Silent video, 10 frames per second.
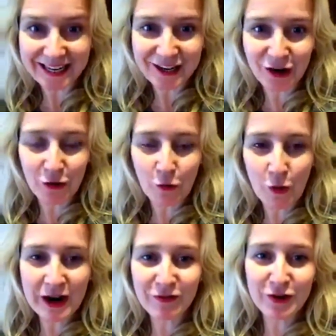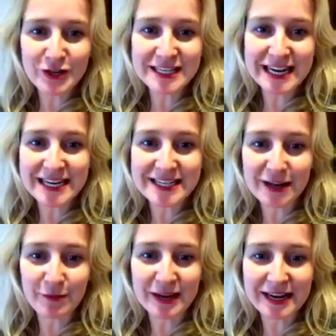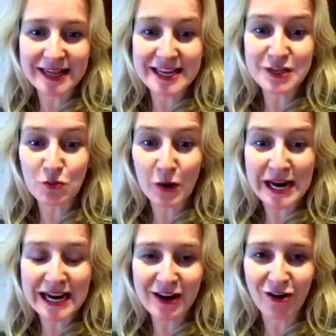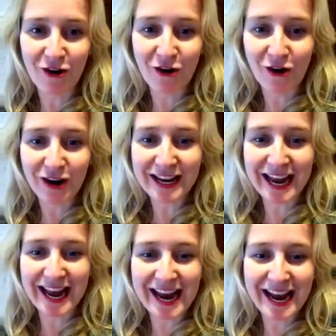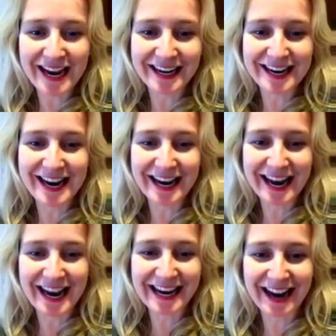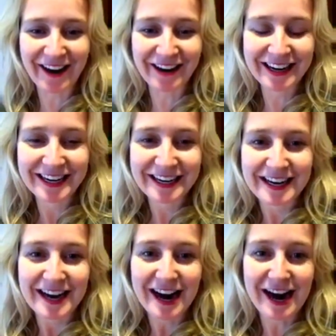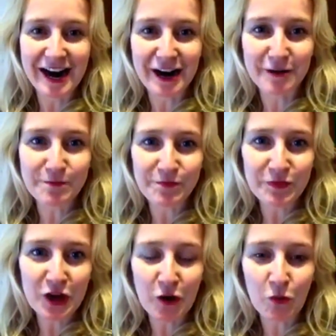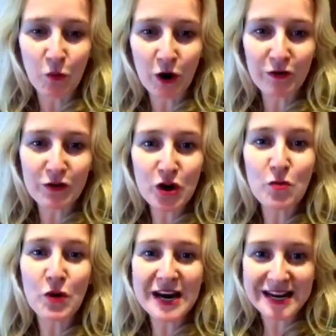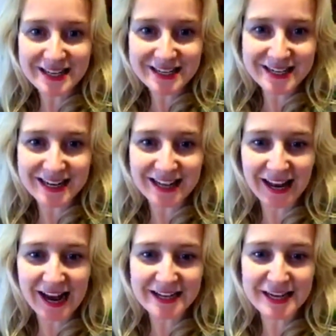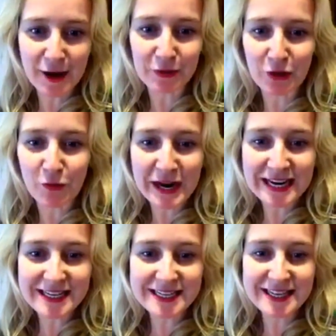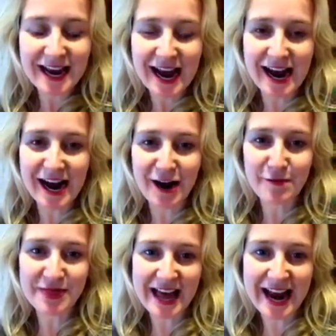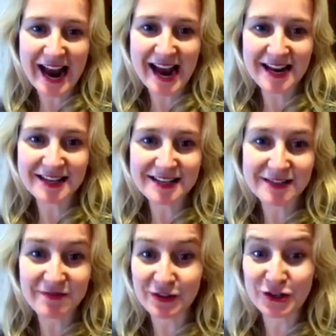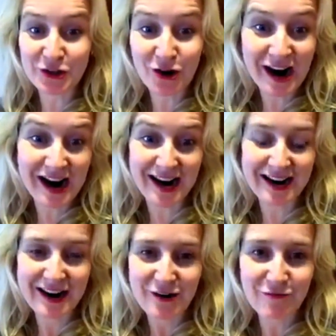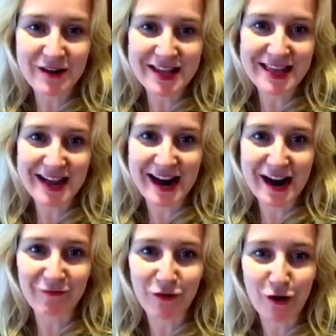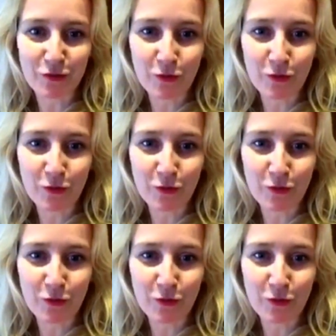You know, when have you seen something this week? Or g'day, Nick, how you going? You know, what have you witnessed in the last couple of weeks that has filled your heart with warmth?